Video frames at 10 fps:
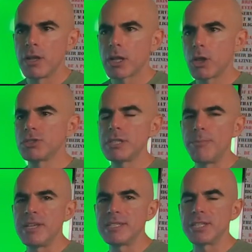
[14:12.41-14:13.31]
closing the
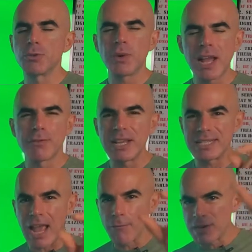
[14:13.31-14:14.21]
business, whatever it
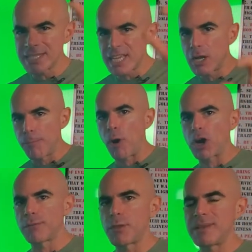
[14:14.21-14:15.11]
is, every single
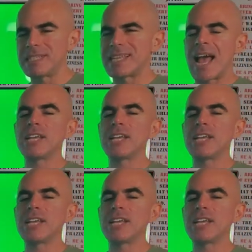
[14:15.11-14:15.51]
part of the business,